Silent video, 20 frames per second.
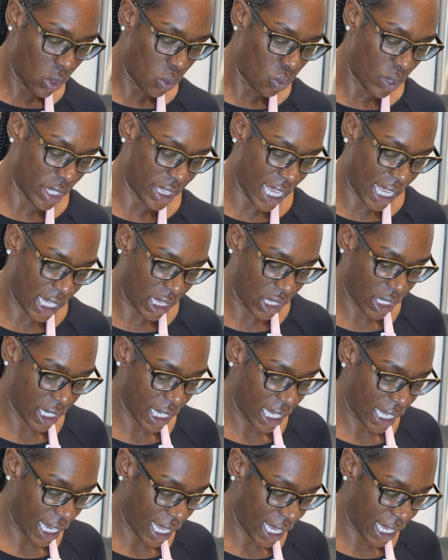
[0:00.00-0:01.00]
what they
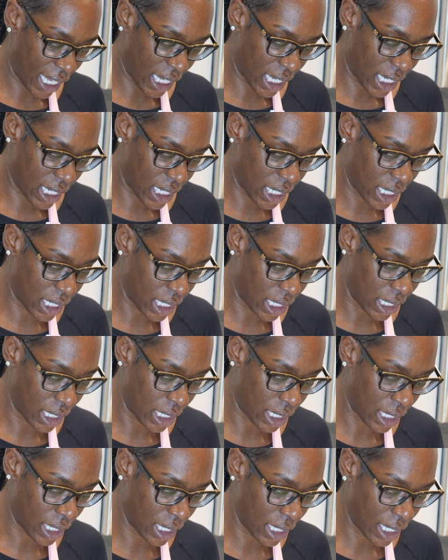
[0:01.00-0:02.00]
looking like.
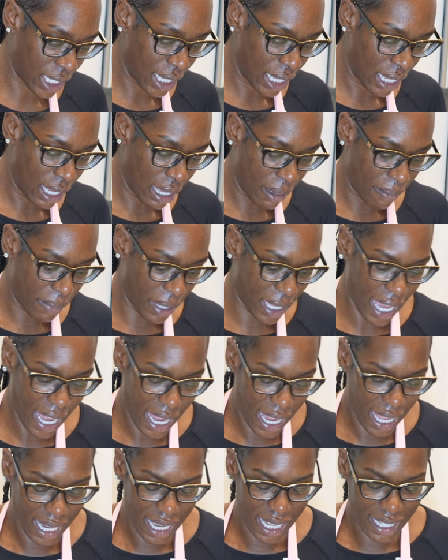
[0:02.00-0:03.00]
But
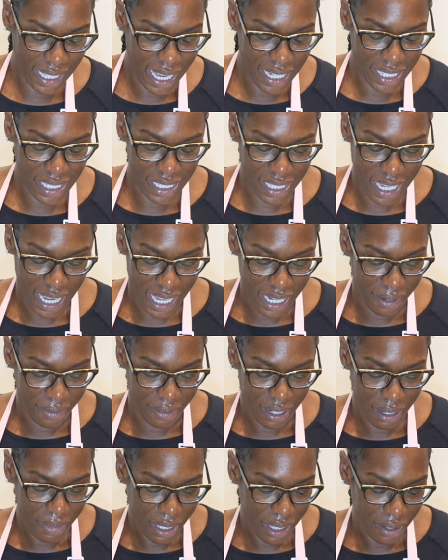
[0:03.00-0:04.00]
yeah, like that just kind of
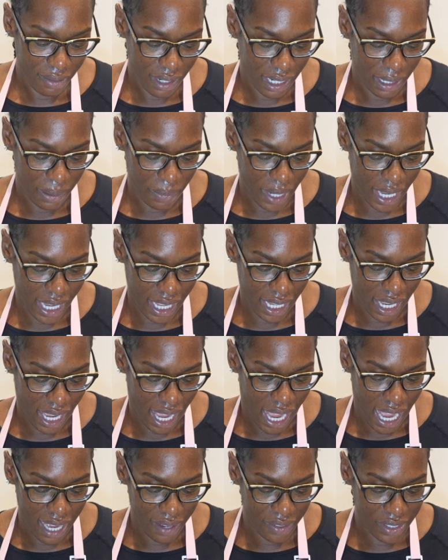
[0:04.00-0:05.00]
rubbed me the wrong way. Like
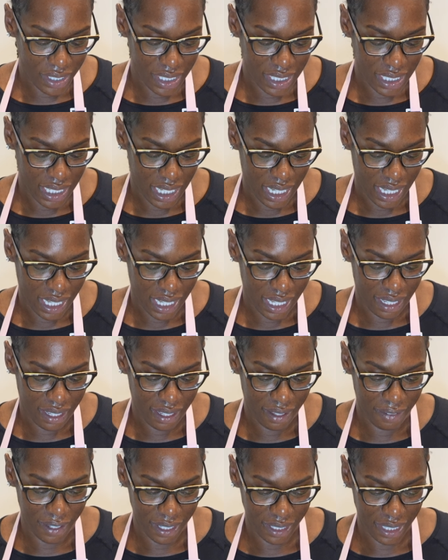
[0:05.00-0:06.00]
I was just like,
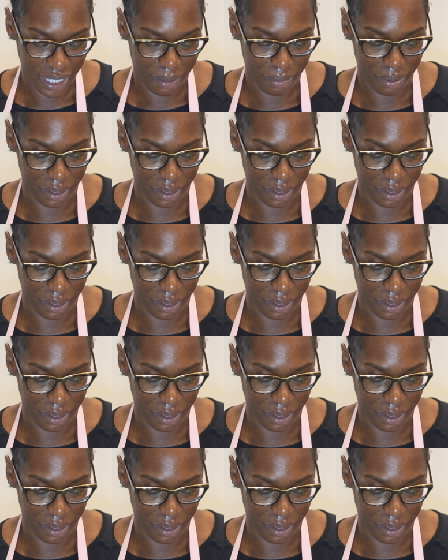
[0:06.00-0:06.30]
fuck that